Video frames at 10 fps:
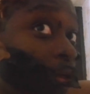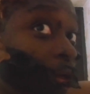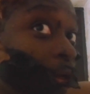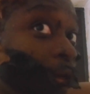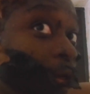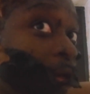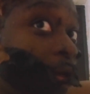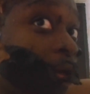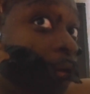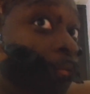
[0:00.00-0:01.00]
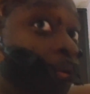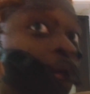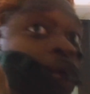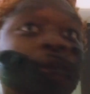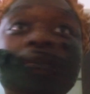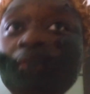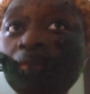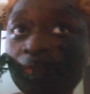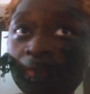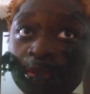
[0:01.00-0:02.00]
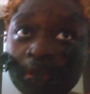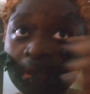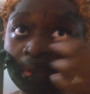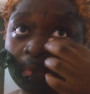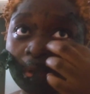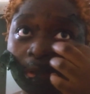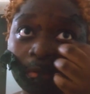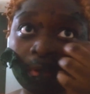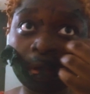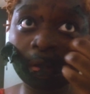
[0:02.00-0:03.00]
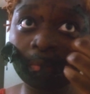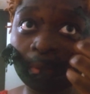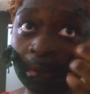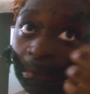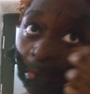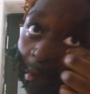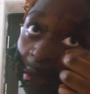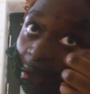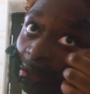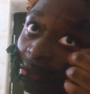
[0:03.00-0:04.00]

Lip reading: DIY is officially my new hobby.